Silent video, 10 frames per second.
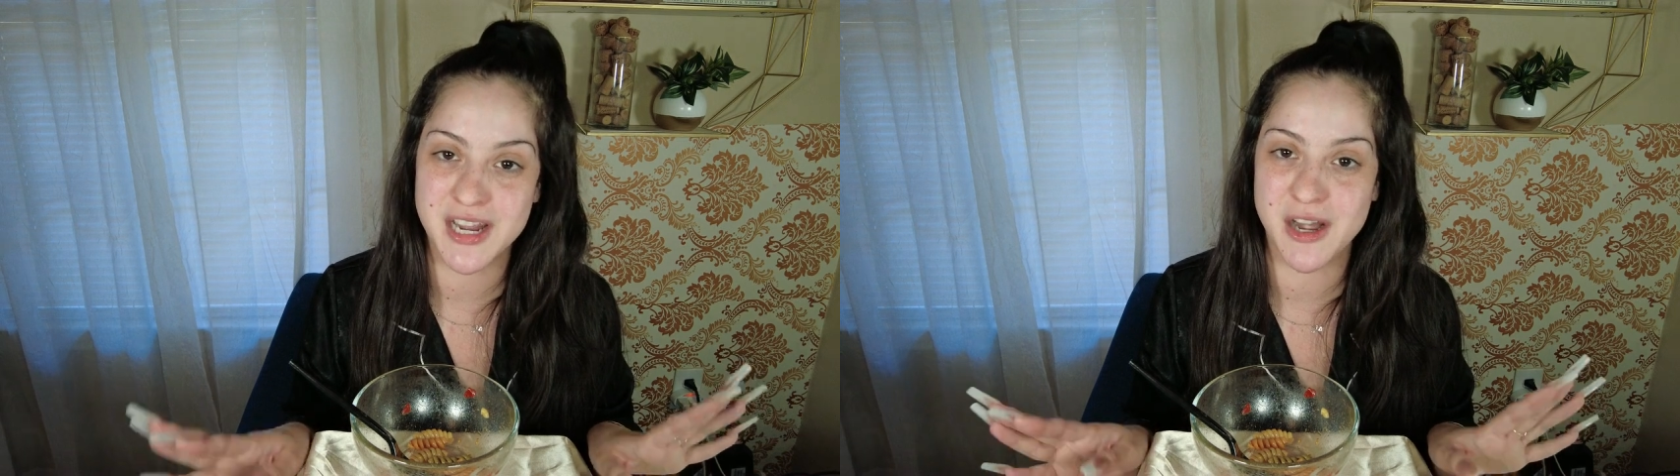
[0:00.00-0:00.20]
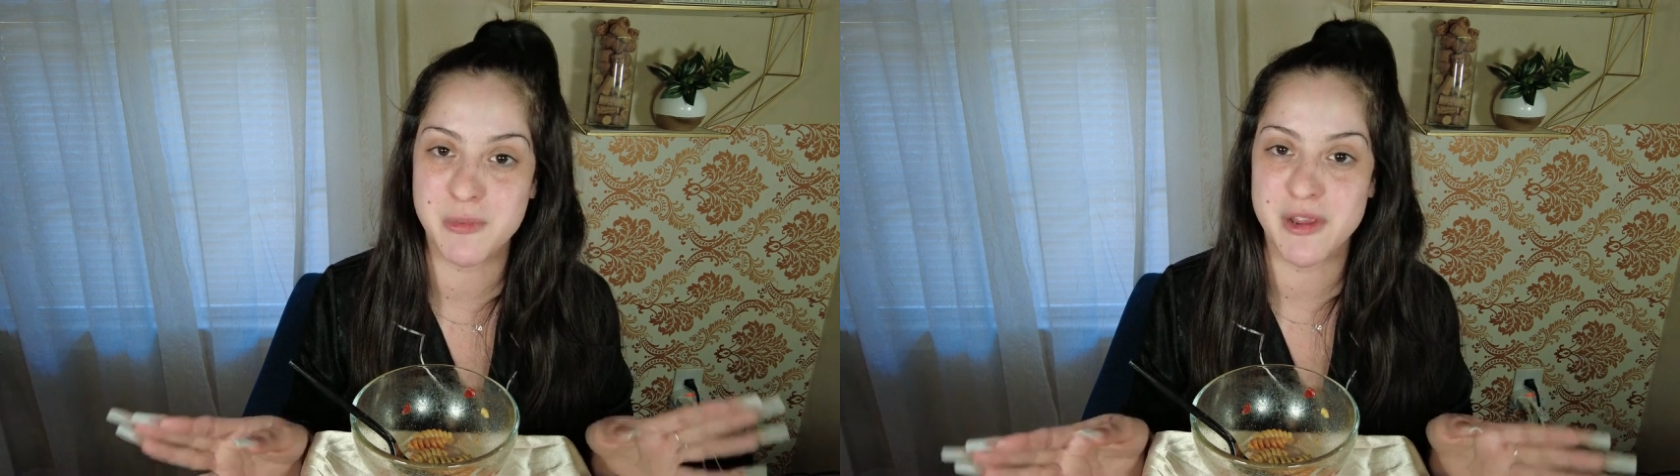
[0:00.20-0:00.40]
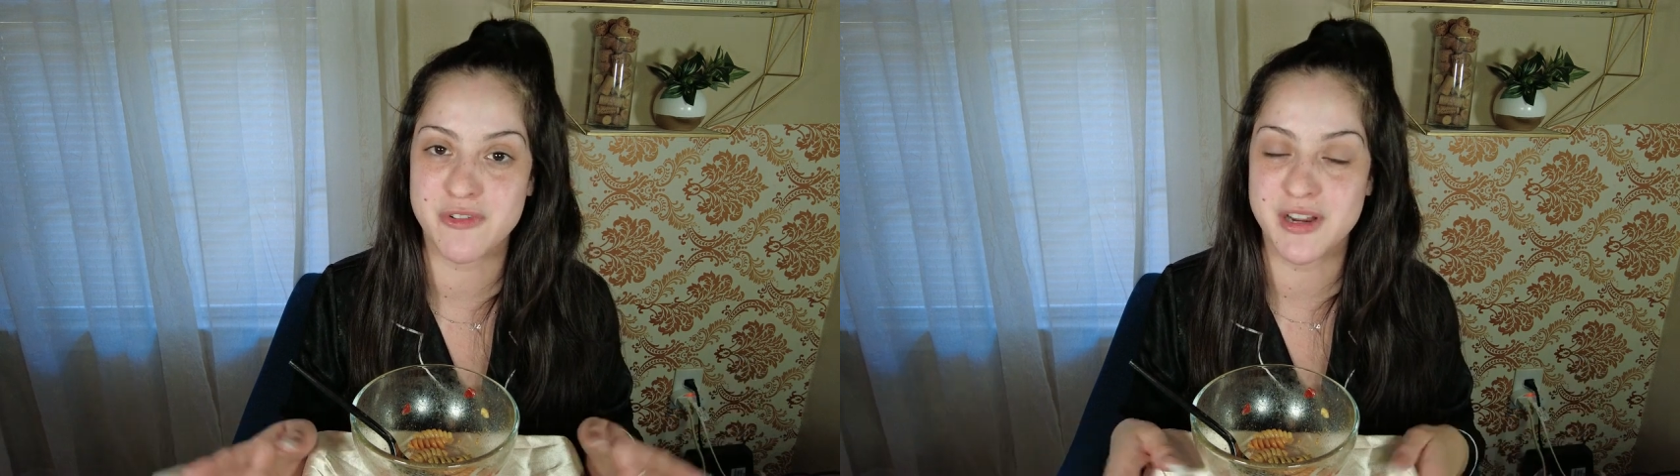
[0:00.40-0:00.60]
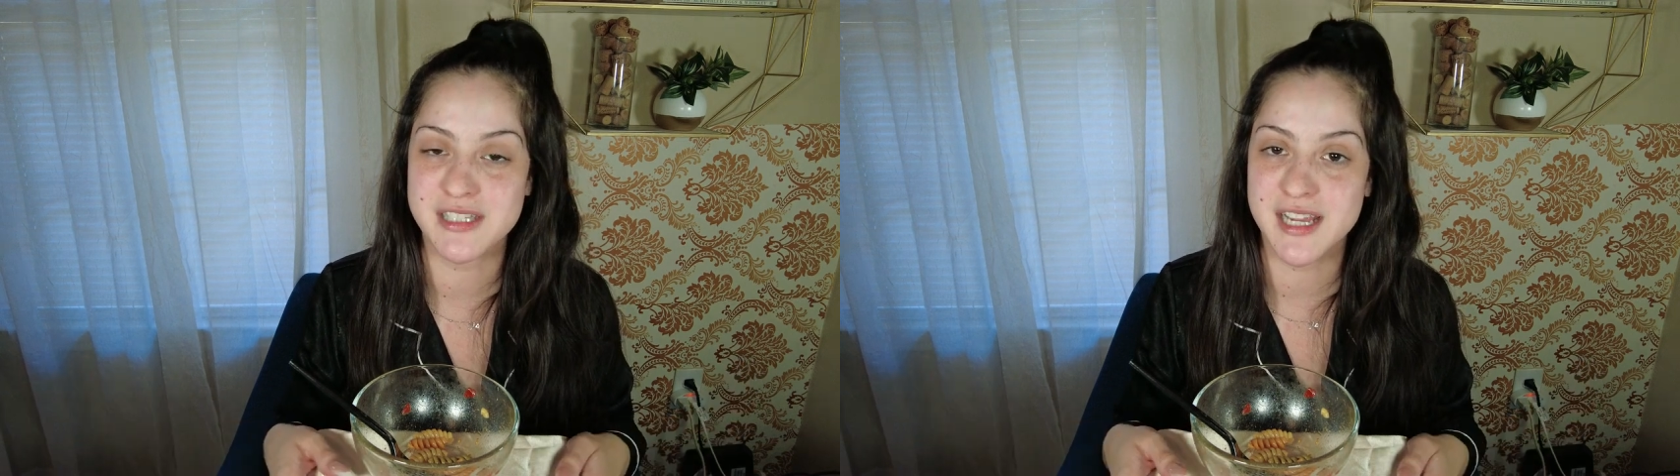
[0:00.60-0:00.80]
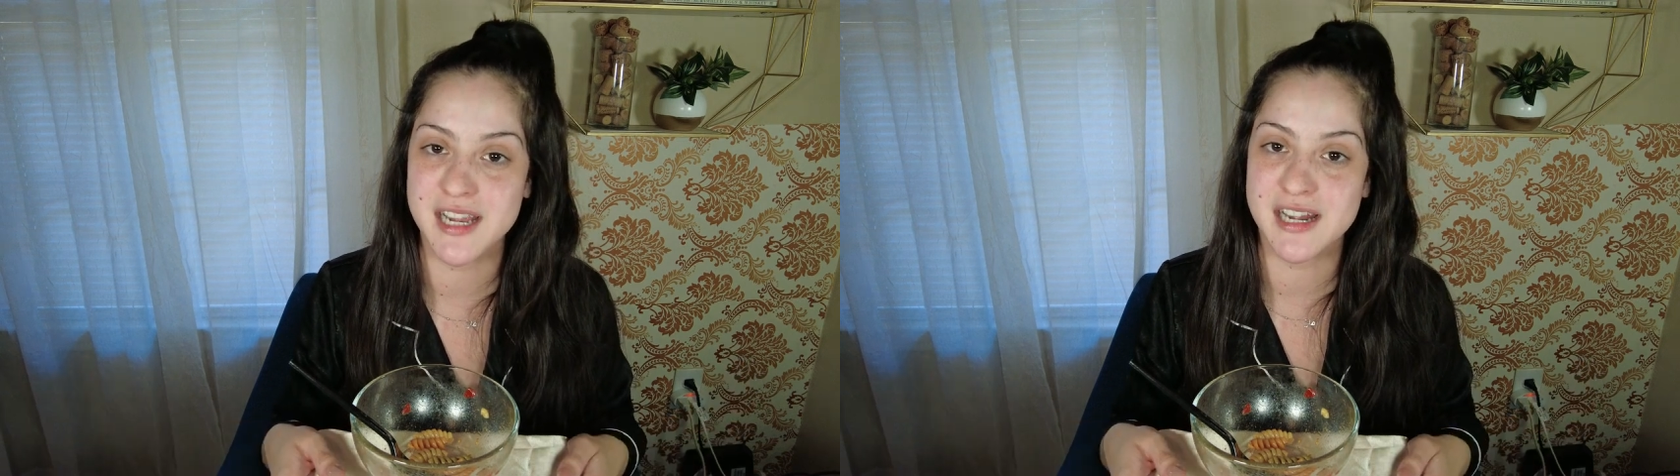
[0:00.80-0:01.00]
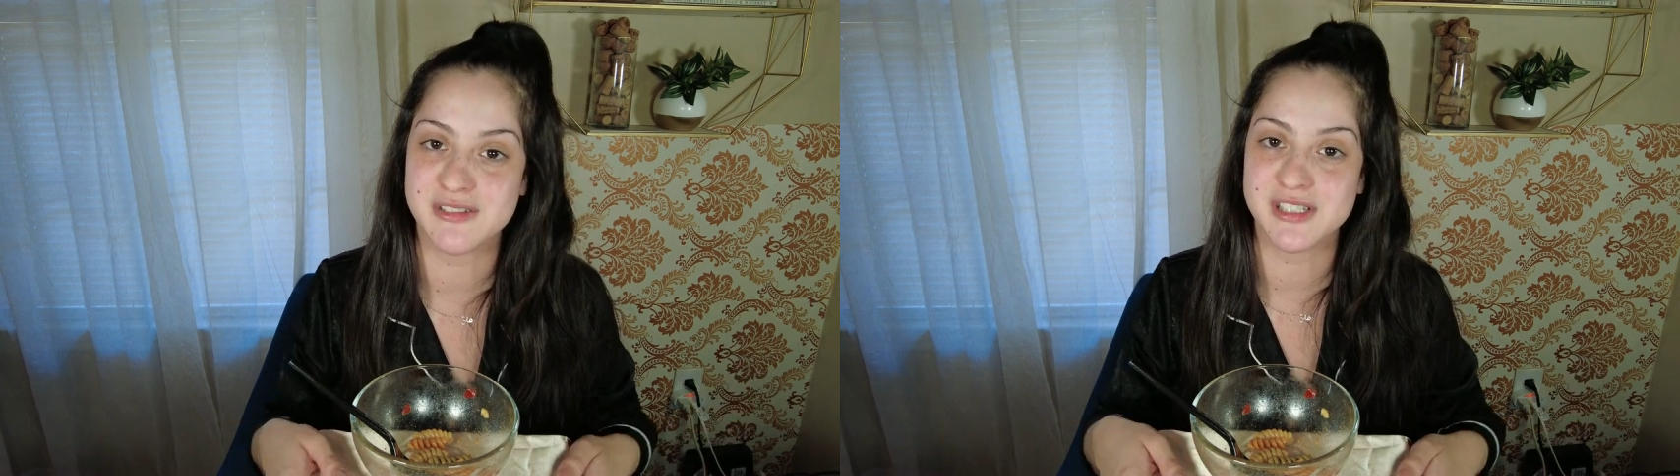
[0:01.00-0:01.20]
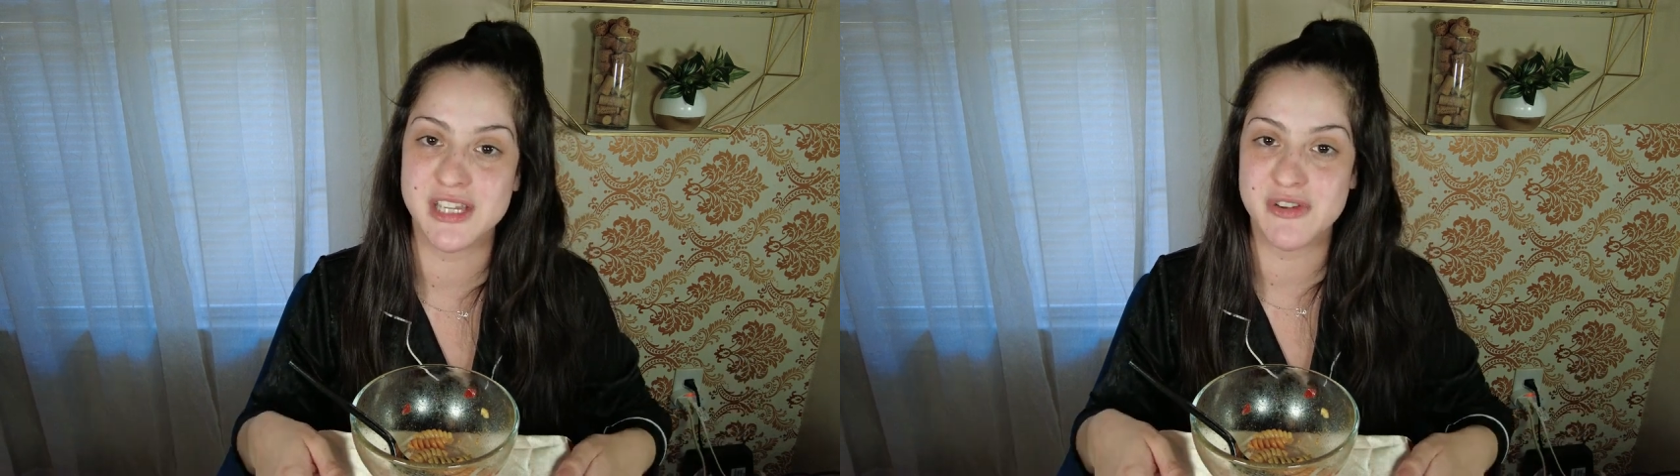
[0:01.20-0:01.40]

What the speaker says: and I hope you have a great day, and I'll see